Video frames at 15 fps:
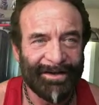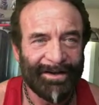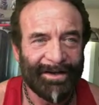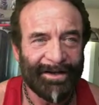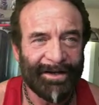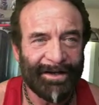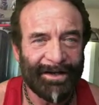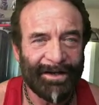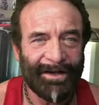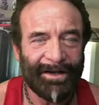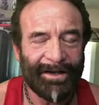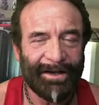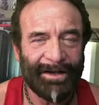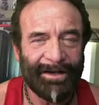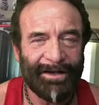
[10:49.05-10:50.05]
It,
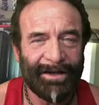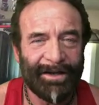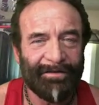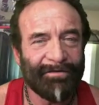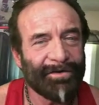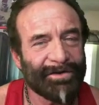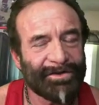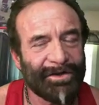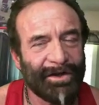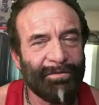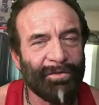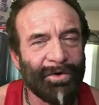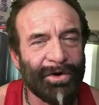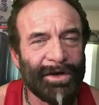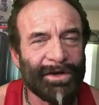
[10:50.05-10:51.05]
and and for
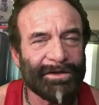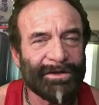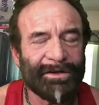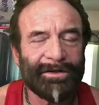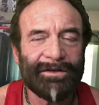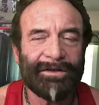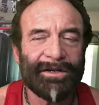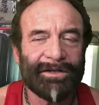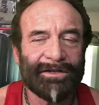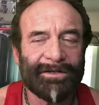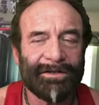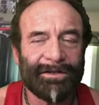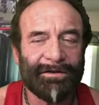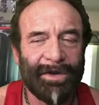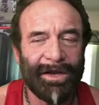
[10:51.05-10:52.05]
some reason, it's
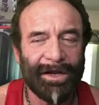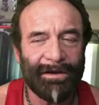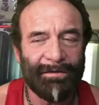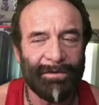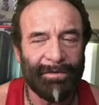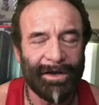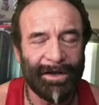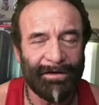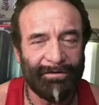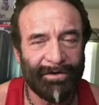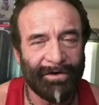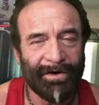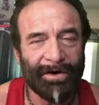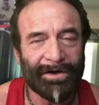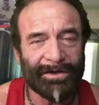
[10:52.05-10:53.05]
in the back of my mind. If
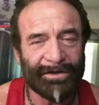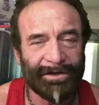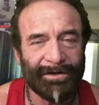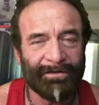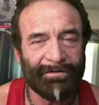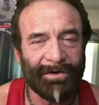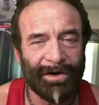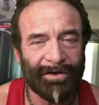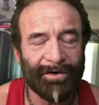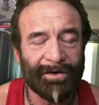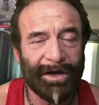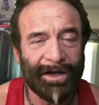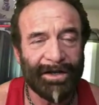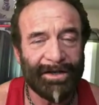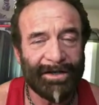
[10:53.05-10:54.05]
you are single
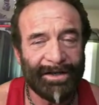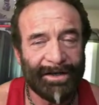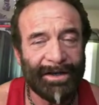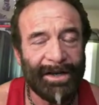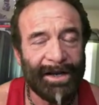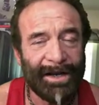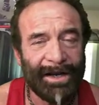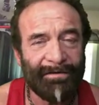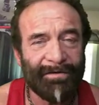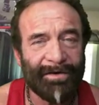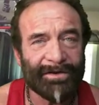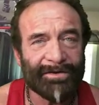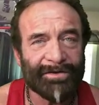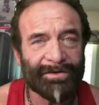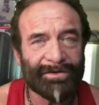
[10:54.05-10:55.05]
mother, I did have
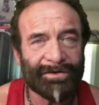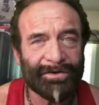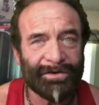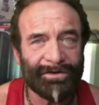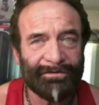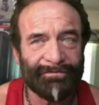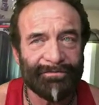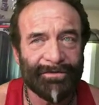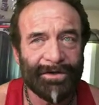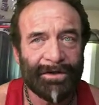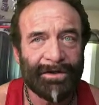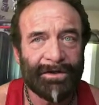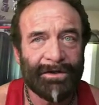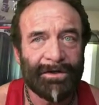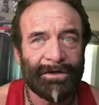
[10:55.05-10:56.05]
a certain
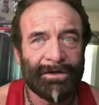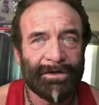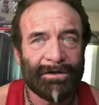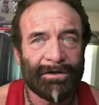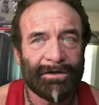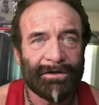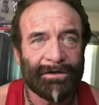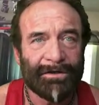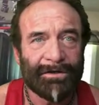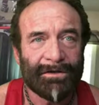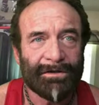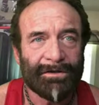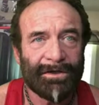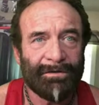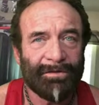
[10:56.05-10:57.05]

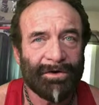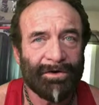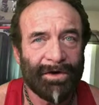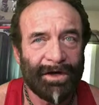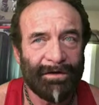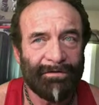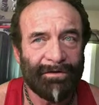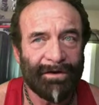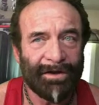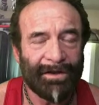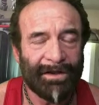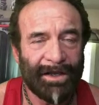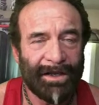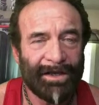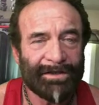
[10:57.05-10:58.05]
demographic
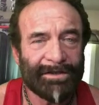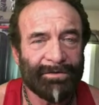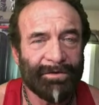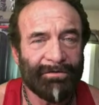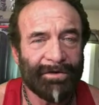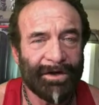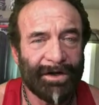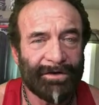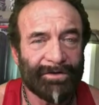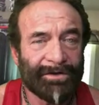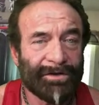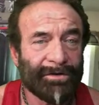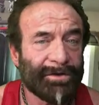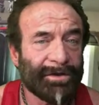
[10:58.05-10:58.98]
of ladies that were very interested.